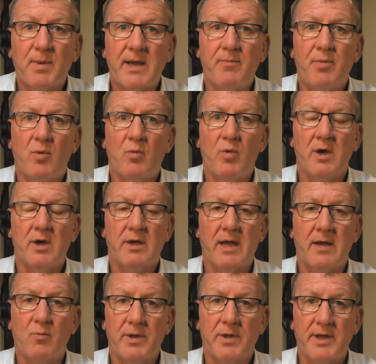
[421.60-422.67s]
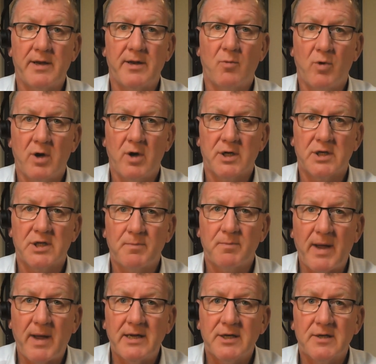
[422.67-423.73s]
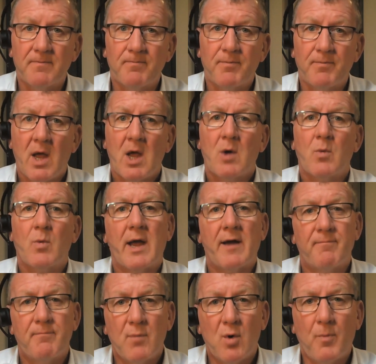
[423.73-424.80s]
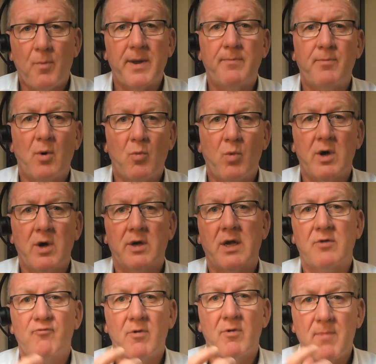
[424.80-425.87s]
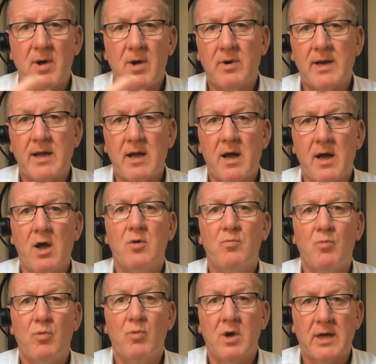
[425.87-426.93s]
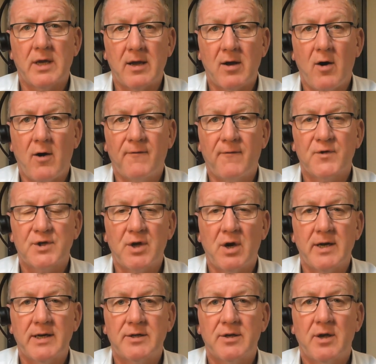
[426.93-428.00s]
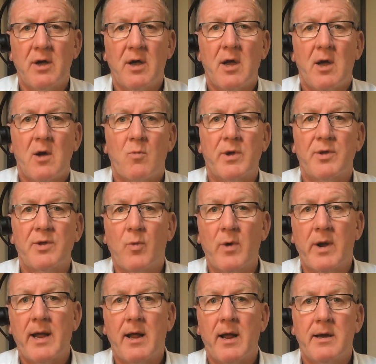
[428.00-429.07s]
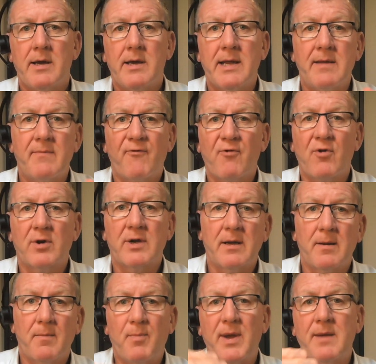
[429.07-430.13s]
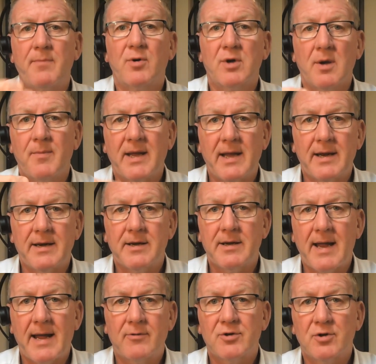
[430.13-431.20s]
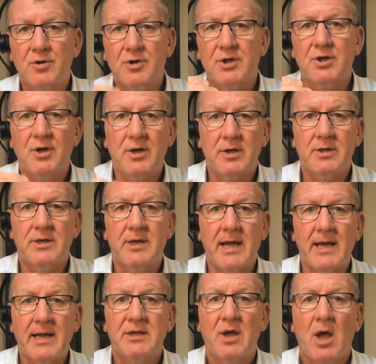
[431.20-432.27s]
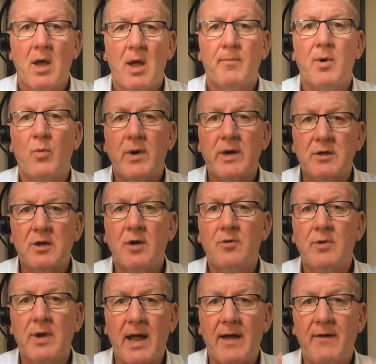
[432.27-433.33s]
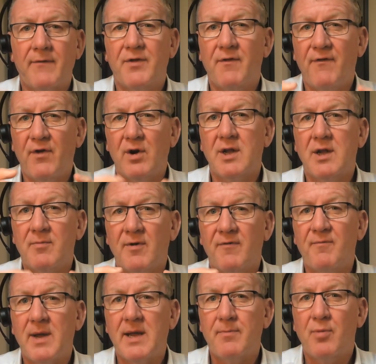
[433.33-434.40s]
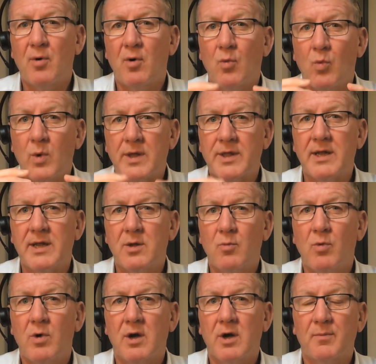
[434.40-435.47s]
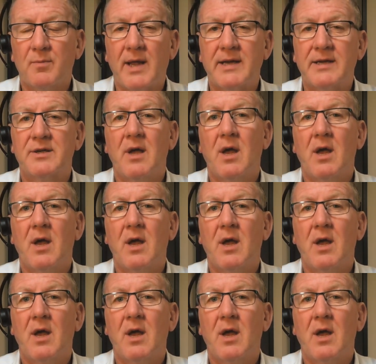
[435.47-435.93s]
people working within the workspace. We have more people working remotely at home, working off-site. Whether we're leapfrogging and people coming in and out on certain days, but we don't have the volume of people within the workplace